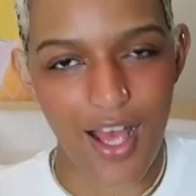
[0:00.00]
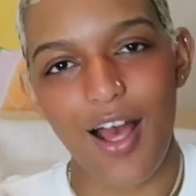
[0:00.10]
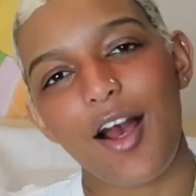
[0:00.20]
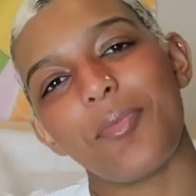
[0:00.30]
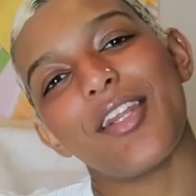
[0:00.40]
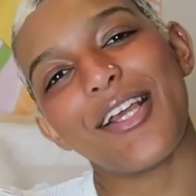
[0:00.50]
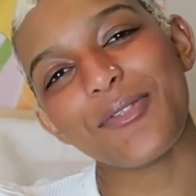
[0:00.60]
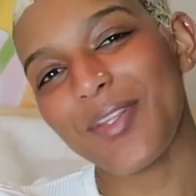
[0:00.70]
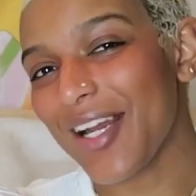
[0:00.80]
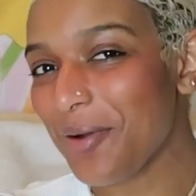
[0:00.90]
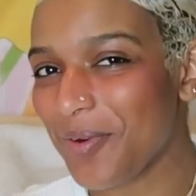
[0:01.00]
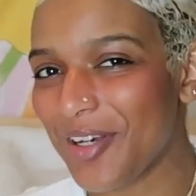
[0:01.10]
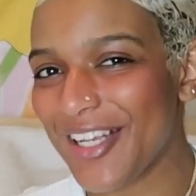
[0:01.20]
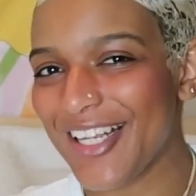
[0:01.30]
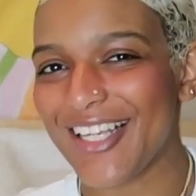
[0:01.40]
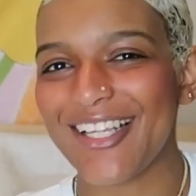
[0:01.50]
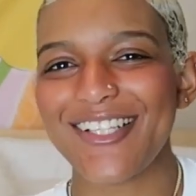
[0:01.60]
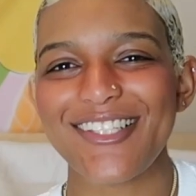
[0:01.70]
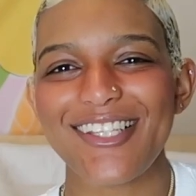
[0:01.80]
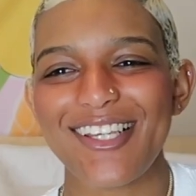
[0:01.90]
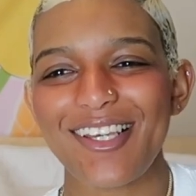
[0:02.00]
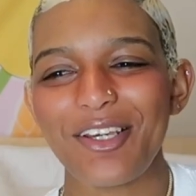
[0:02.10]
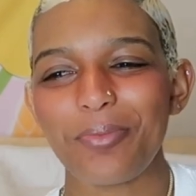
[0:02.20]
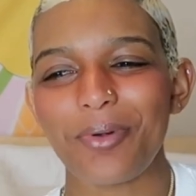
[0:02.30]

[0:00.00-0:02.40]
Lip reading: The next one that I want is the